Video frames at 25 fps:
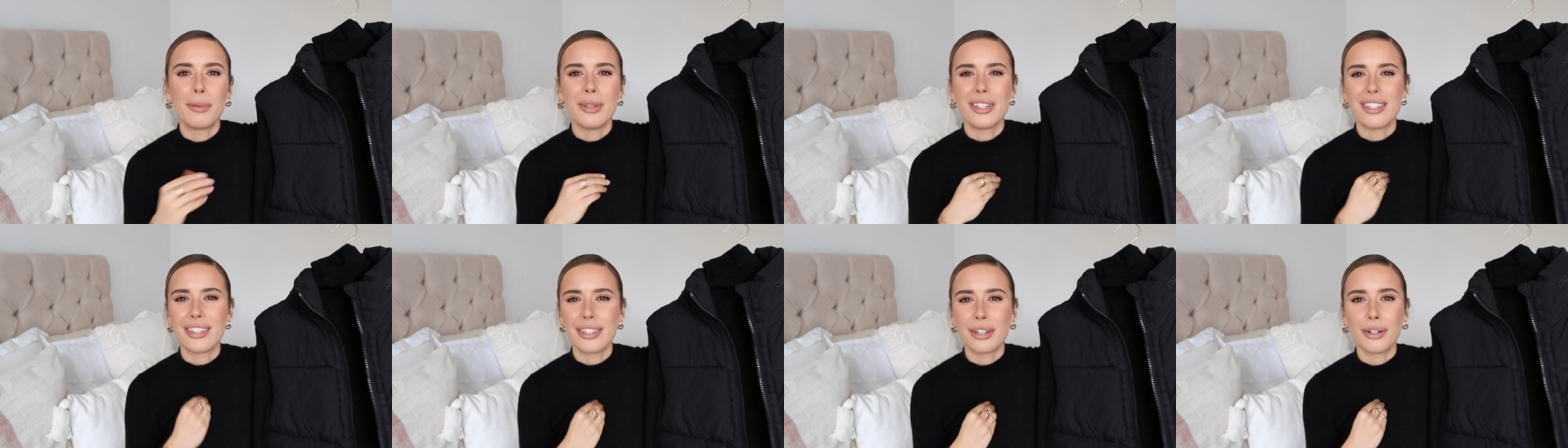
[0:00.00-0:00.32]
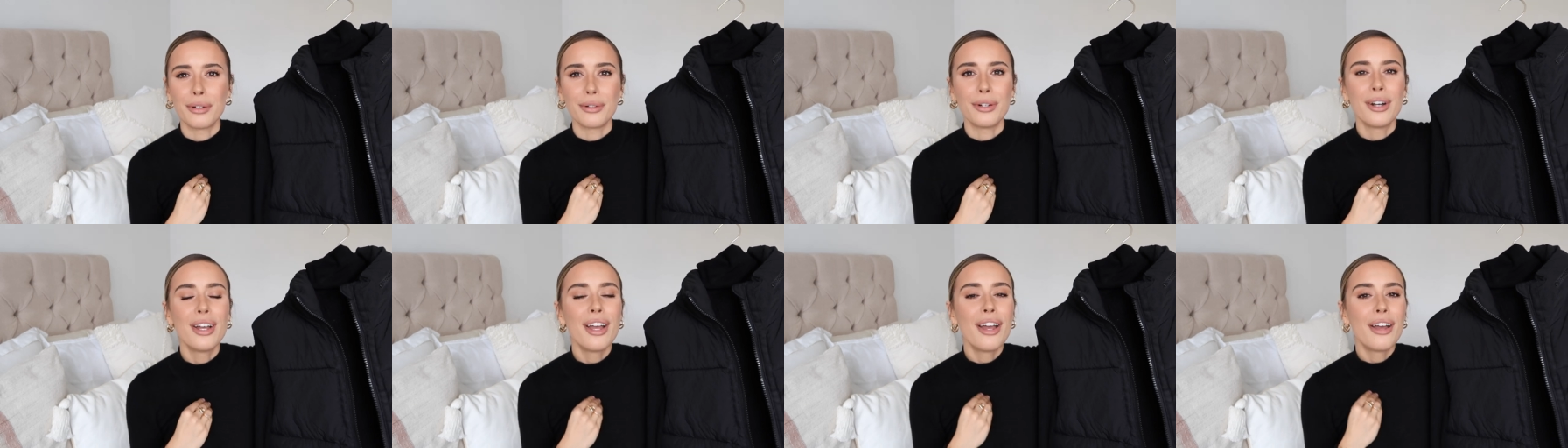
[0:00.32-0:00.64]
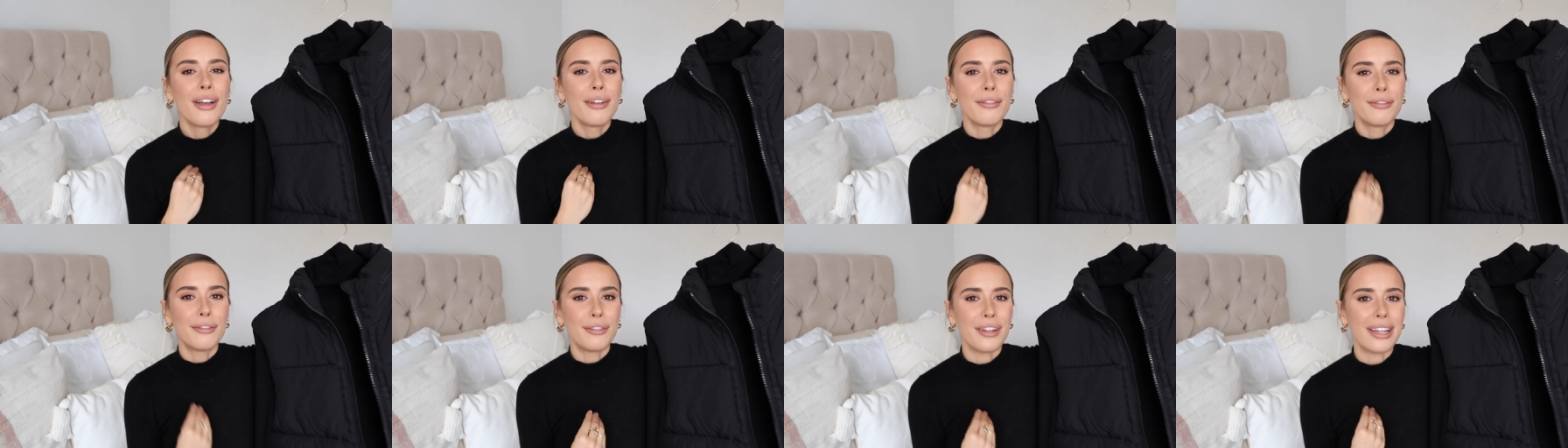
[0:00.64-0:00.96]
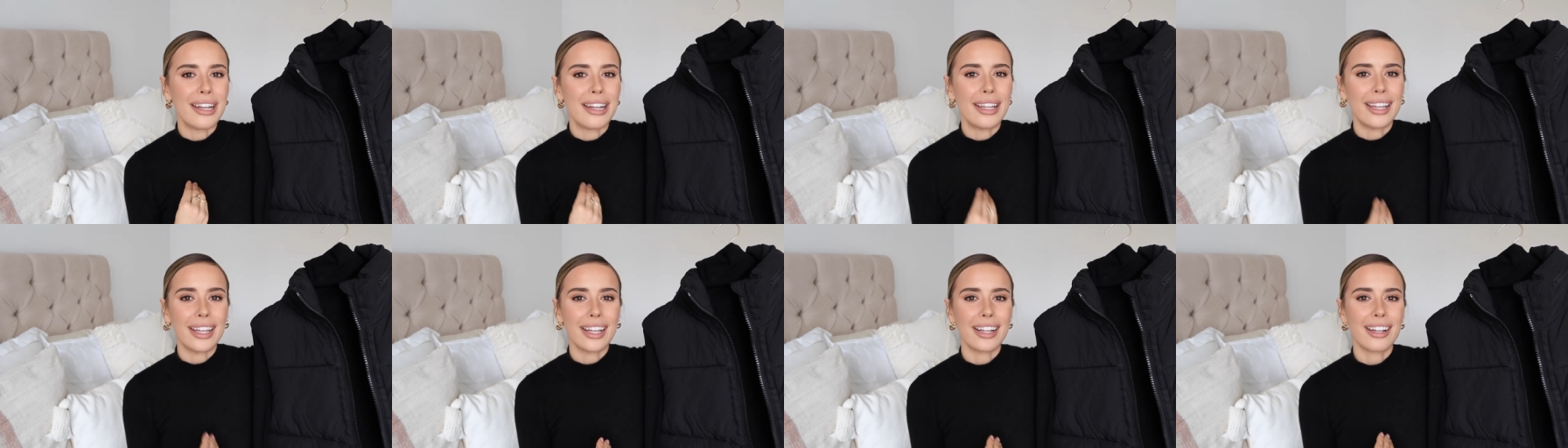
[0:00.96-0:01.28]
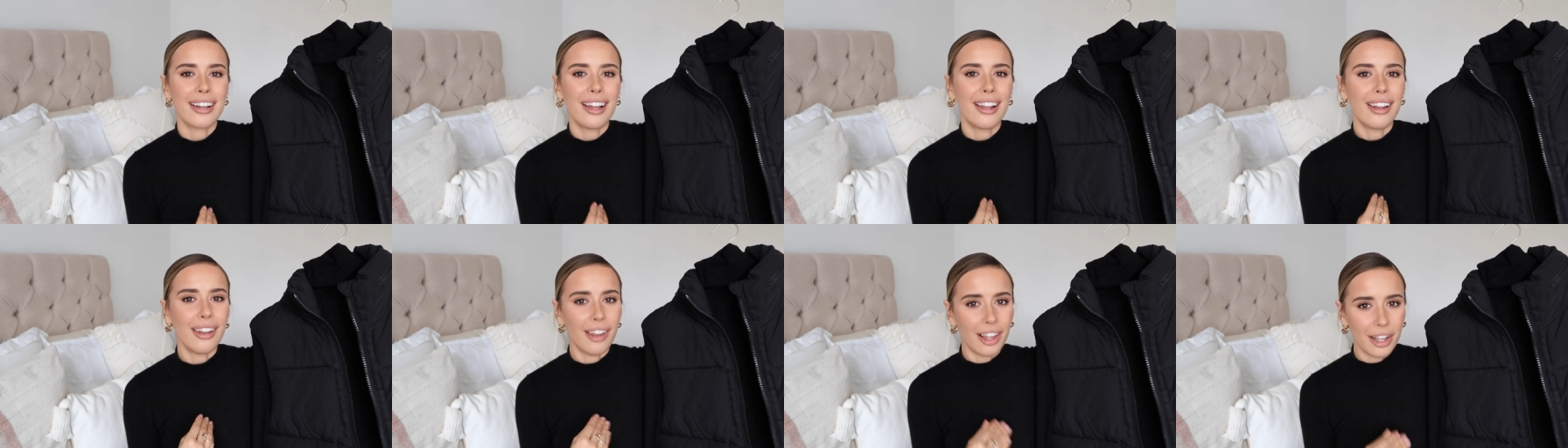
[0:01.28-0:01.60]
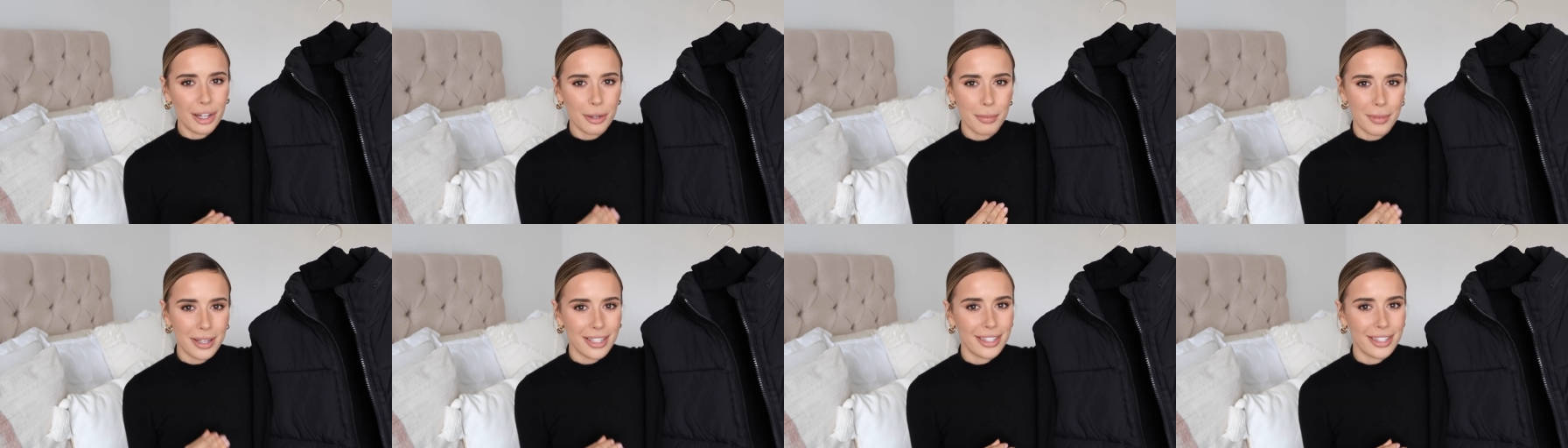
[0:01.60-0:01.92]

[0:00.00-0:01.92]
but still feeling like